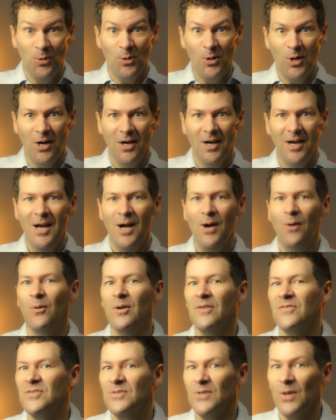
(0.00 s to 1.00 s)
Whew,
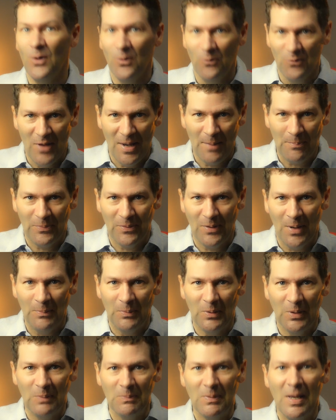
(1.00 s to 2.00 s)
we've solved that
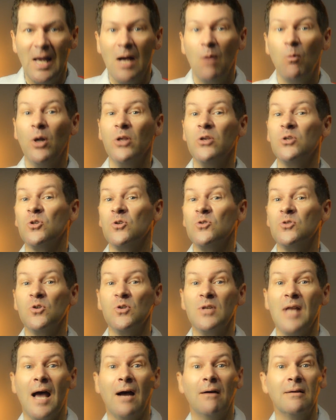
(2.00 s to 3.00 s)
problem. What you should do
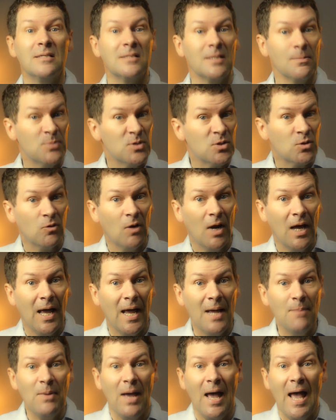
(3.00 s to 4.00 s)
now is
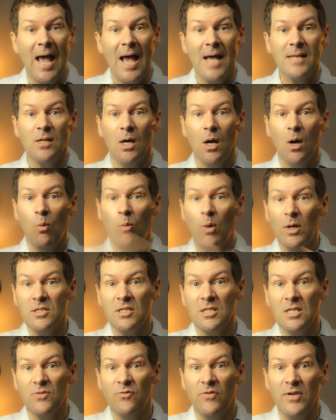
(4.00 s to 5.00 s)
subscribe and
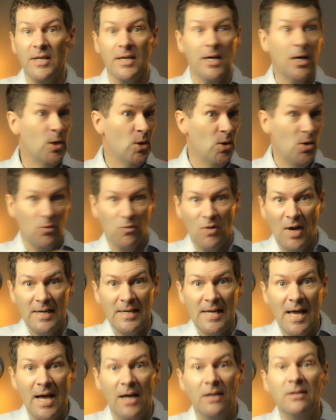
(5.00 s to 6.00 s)
watch this video right
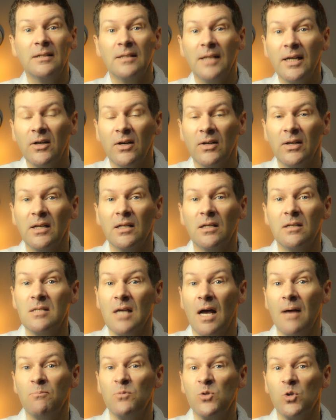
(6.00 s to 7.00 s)
now. Click on it because
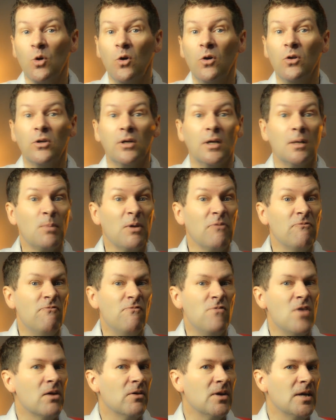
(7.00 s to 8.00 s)
I'm sure you're going to be
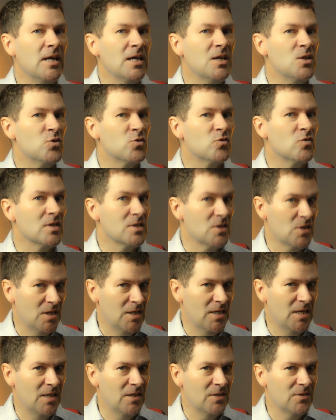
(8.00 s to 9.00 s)
very
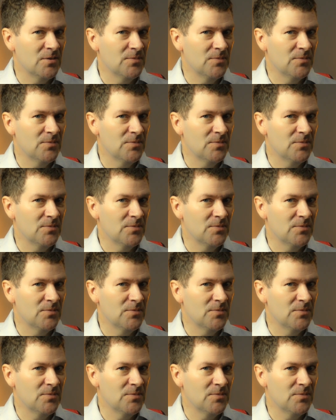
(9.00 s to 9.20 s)
interested in it.